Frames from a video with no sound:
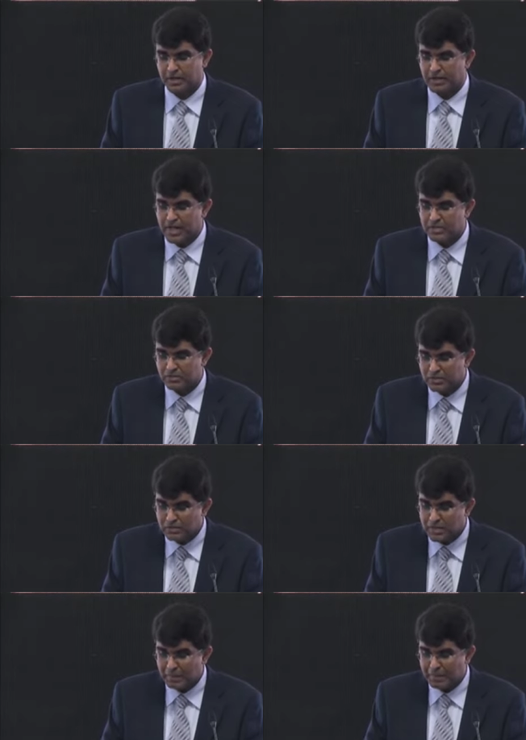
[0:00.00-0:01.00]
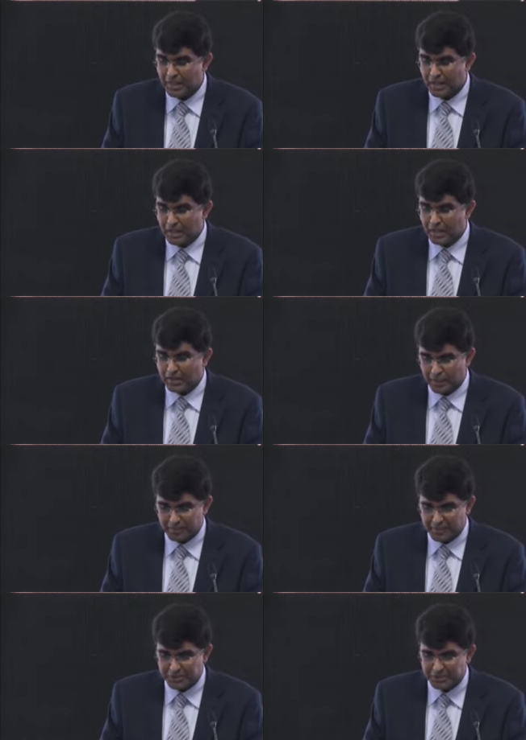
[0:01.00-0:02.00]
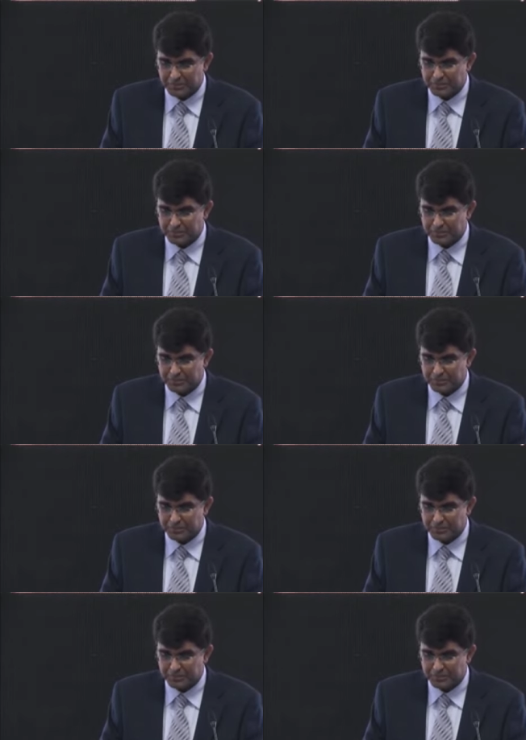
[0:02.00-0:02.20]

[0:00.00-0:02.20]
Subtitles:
Class 1 recommendation.